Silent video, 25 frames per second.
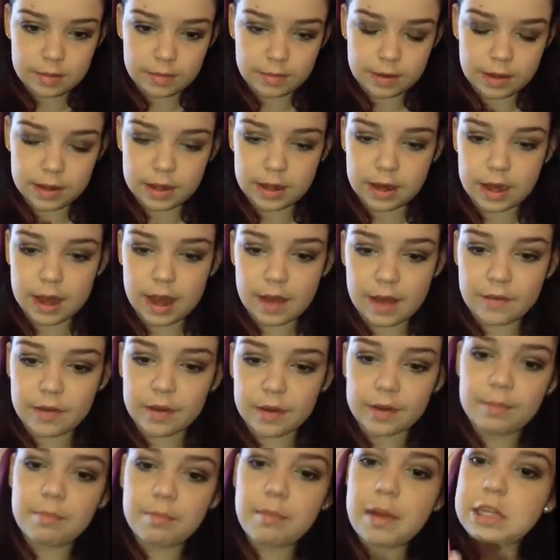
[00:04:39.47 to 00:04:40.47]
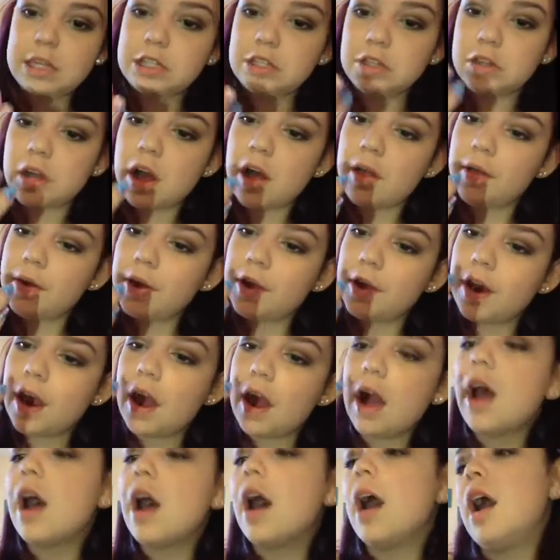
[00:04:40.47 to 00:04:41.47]
Does it have a special color?
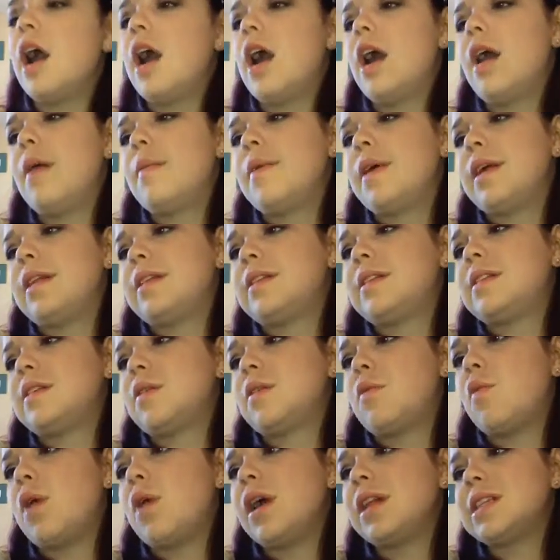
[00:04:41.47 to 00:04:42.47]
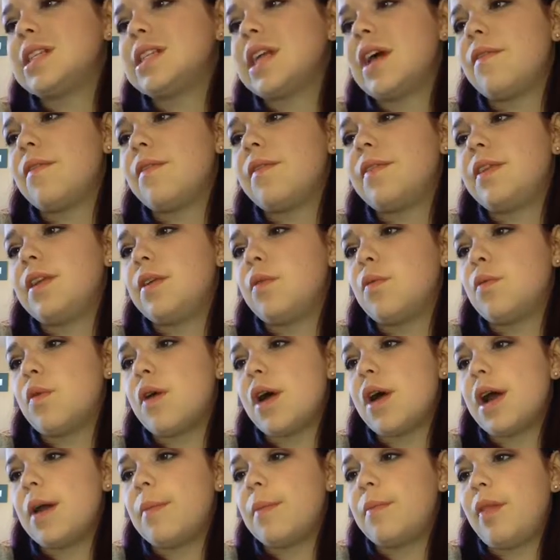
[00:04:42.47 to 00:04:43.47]
And
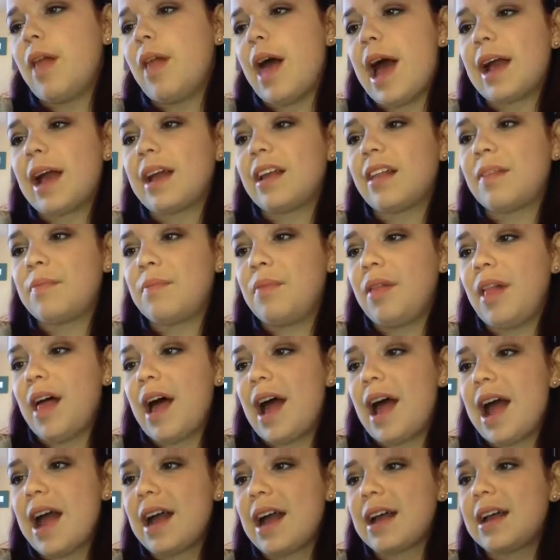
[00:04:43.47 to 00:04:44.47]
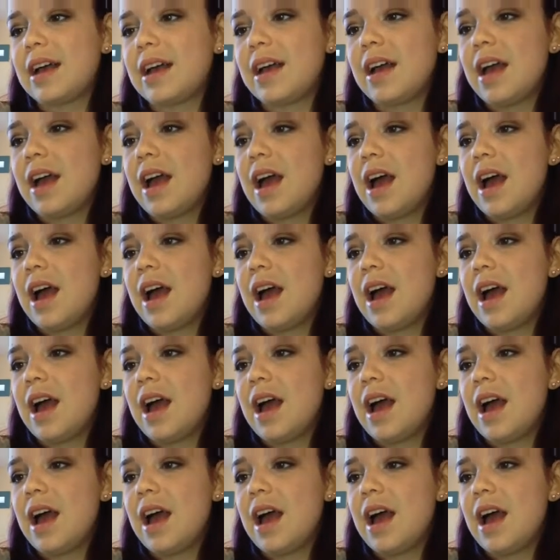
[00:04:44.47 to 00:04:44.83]
171 Black is Black.